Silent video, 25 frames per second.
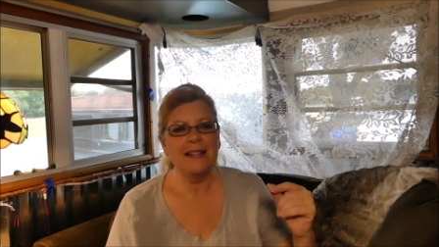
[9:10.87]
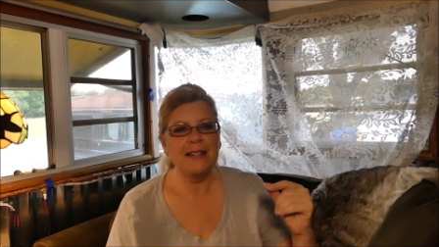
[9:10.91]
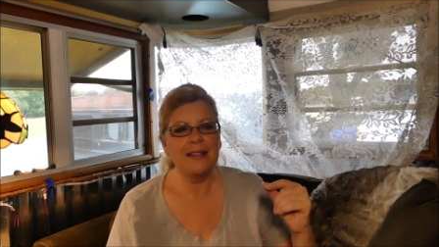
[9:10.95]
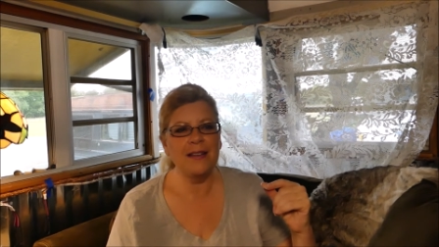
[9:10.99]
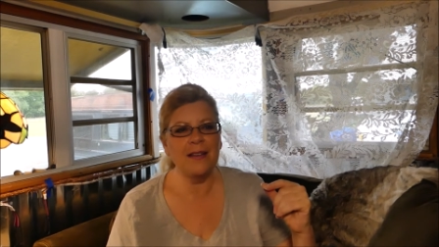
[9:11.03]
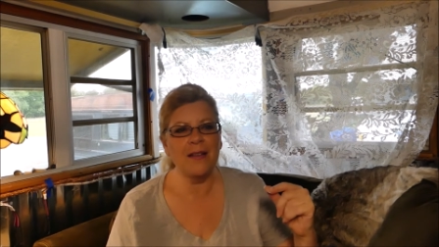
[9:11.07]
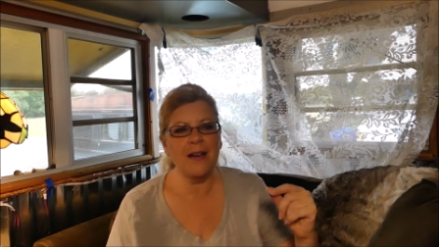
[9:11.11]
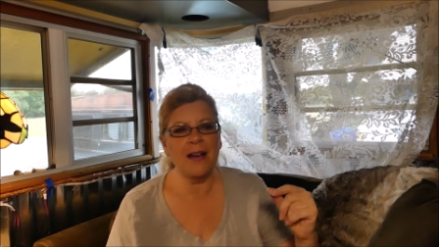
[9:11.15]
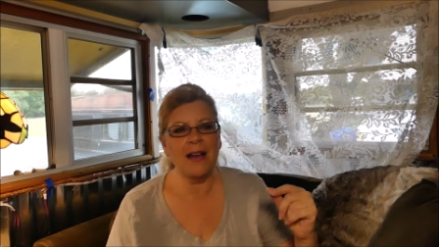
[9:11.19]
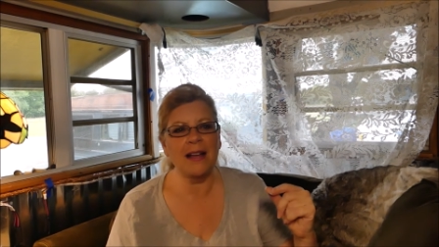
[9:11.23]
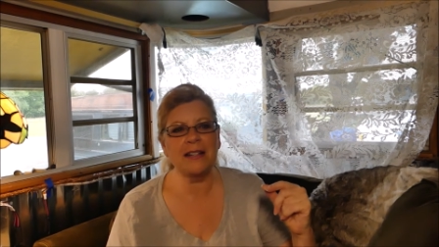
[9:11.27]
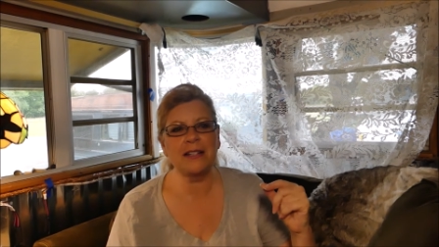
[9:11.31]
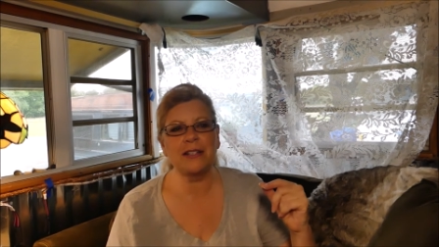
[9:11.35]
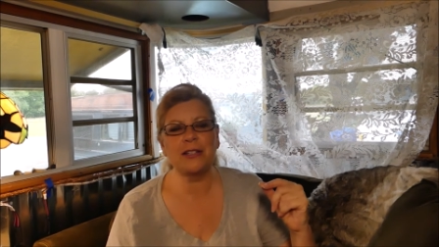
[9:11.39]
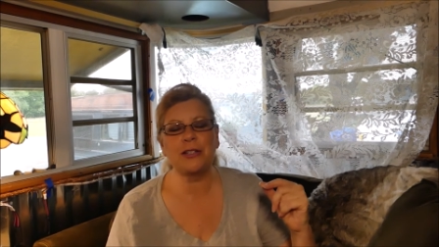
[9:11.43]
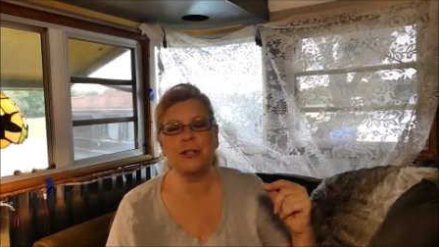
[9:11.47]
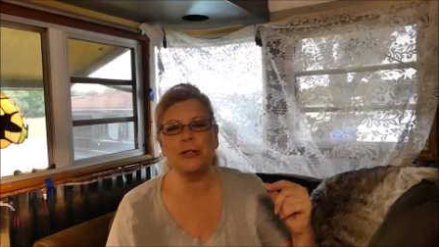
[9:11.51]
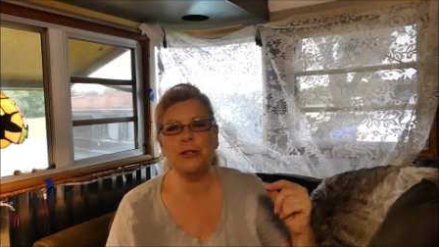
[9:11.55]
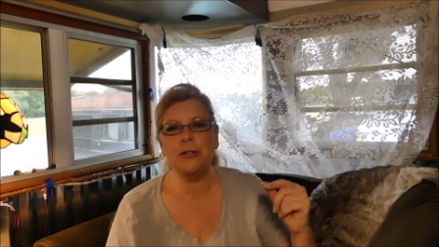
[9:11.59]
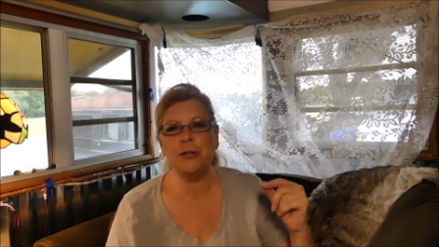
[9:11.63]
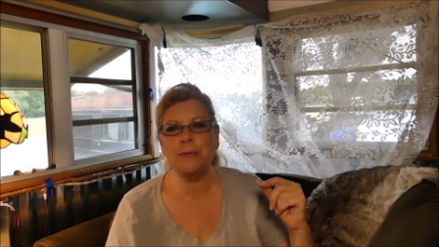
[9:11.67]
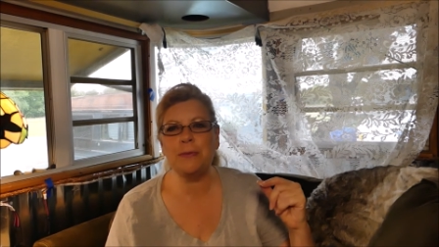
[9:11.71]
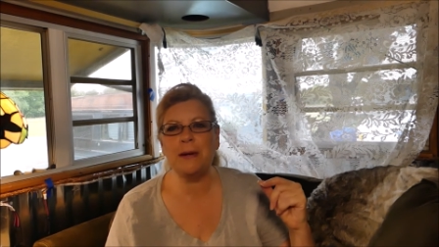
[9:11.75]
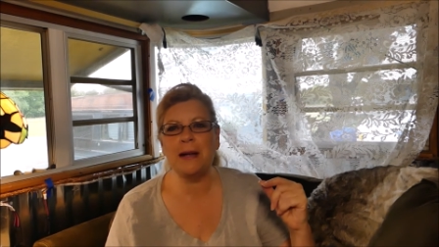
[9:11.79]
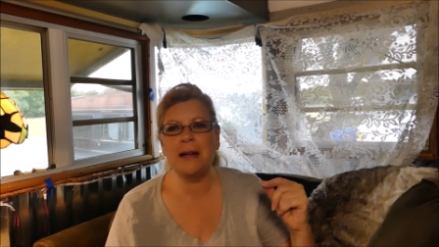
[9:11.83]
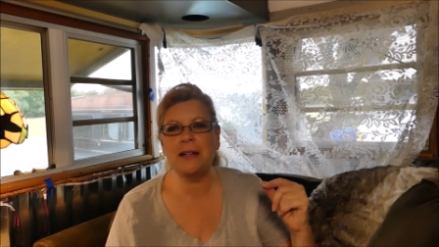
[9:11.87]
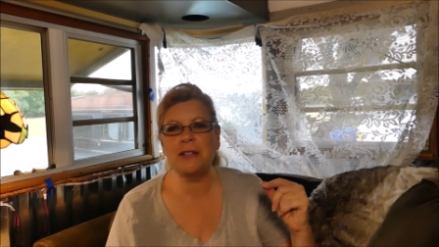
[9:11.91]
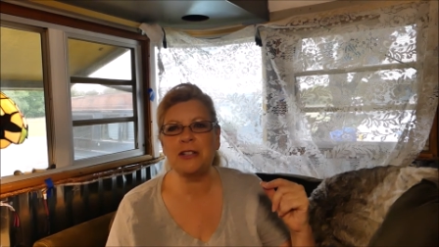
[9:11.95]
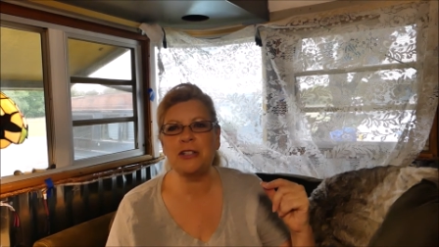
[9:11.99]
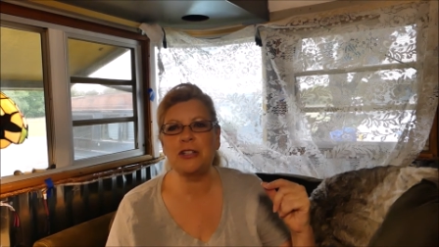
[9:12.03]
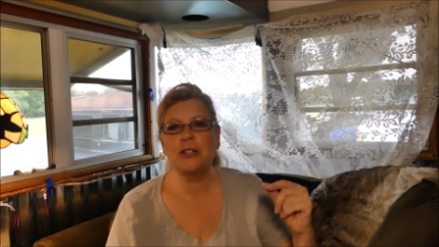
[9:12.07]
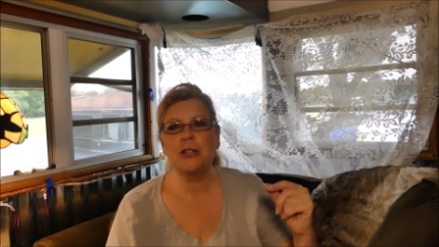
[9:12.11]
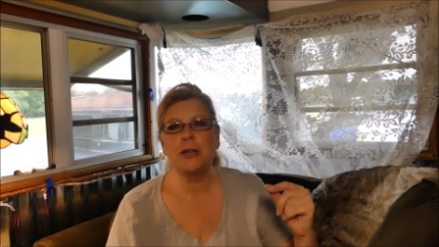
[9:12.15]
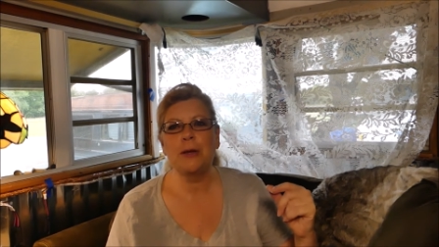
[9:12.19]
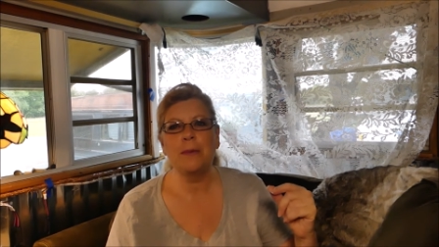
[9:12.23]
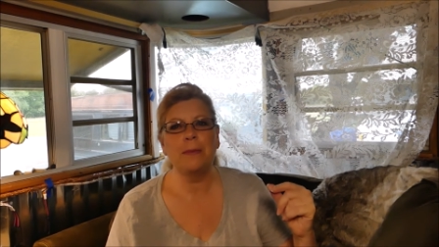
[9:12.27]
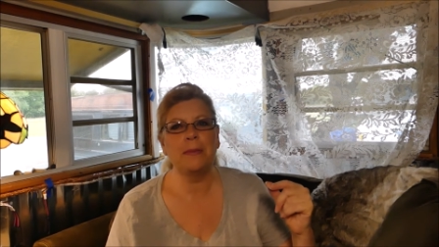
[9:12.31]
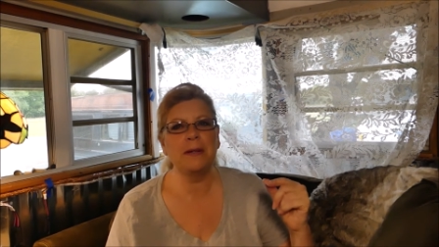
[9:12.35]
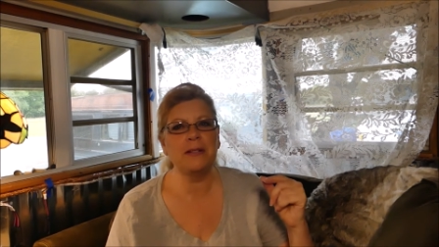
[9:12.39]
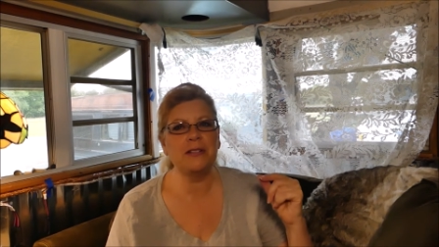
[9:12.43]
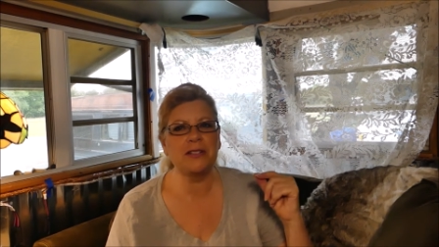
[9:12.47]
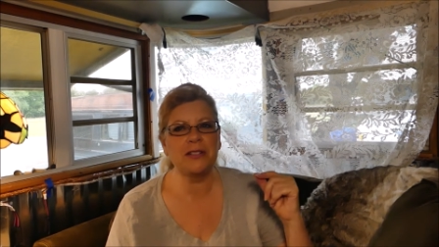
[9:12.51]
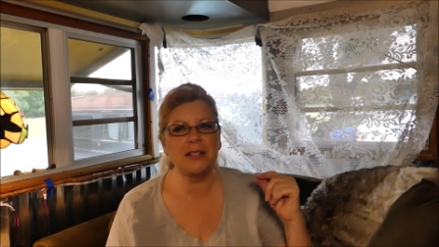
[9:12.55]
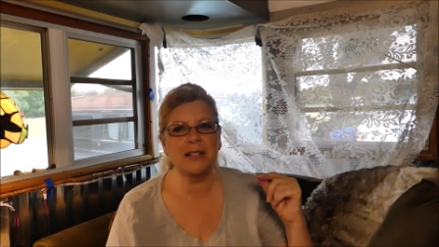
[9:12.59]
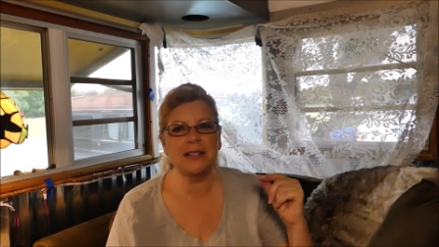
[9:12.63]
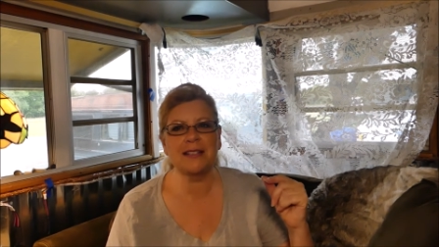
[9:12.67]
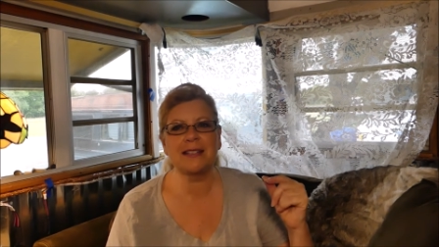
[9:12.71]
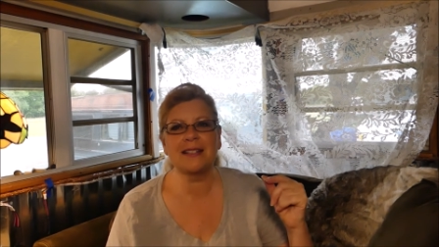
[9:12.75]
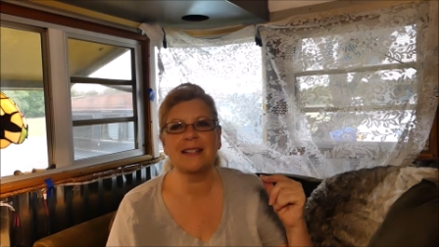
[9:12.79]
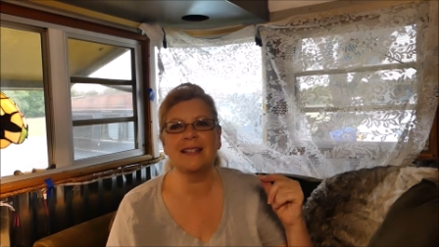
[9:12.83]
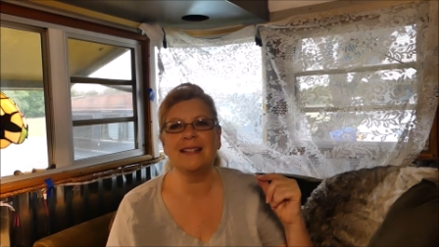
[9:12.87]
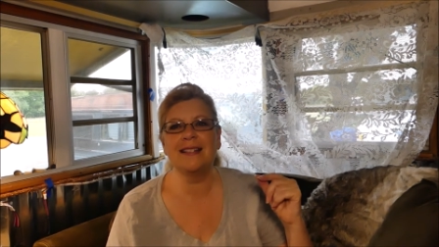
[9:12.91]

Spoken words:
Not too much, but just